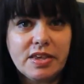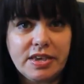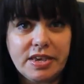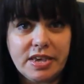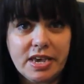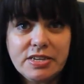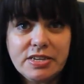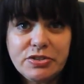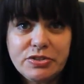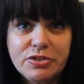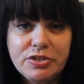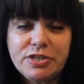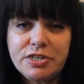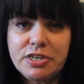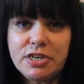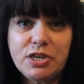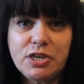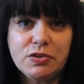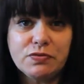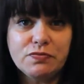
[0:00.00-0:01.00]

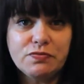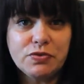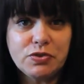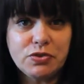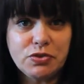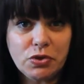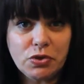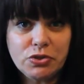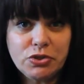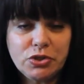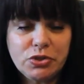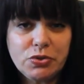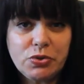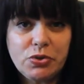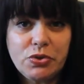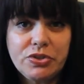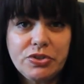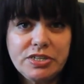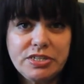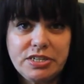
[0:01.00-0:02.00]
Yesterday you've dotted
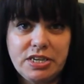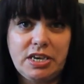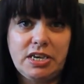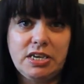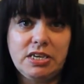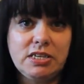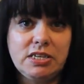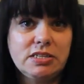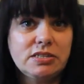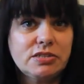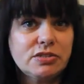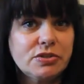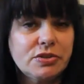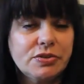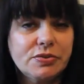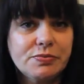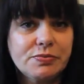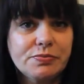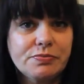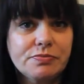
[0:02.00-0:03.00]
all the T's.
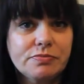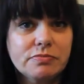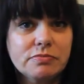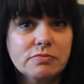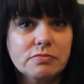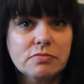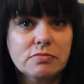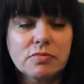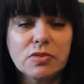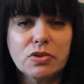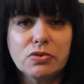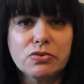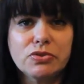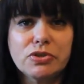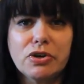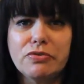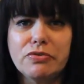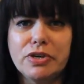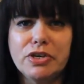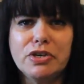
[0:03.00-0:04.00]
No,
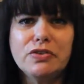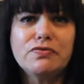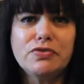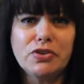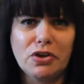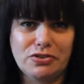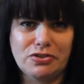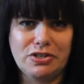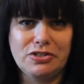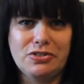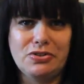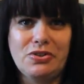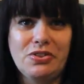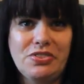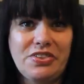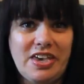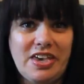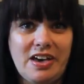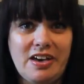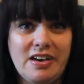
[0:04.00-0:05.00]
sorry, you've dotted
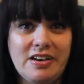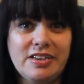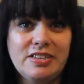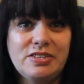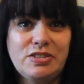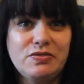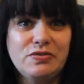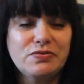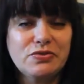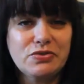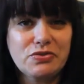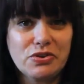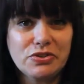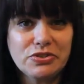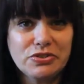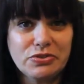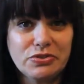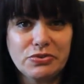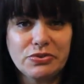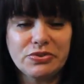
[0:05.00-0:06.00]
all the I's, you've
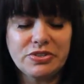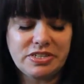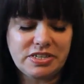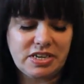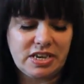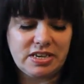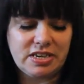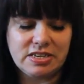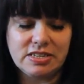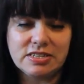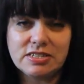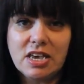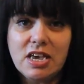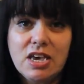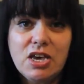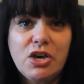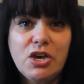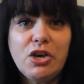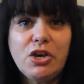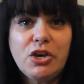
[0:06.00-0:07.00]
crossed all the T's.
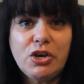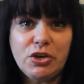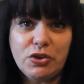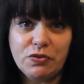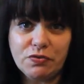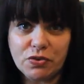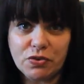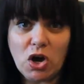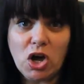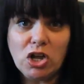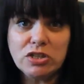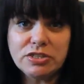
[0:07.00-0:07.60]
You've